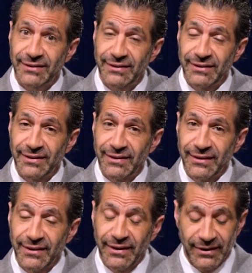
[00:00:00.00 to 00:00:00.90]

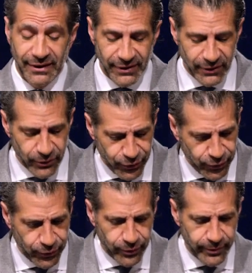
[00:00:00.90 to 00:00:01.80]

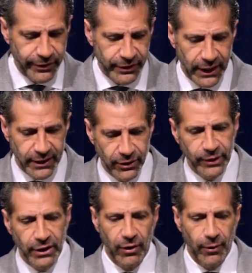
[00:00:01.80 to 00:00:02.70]
Whew. Okay, here
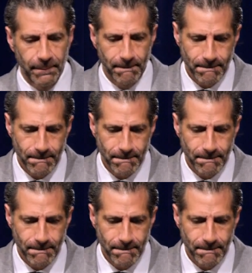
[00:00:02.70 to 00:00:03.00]
we go.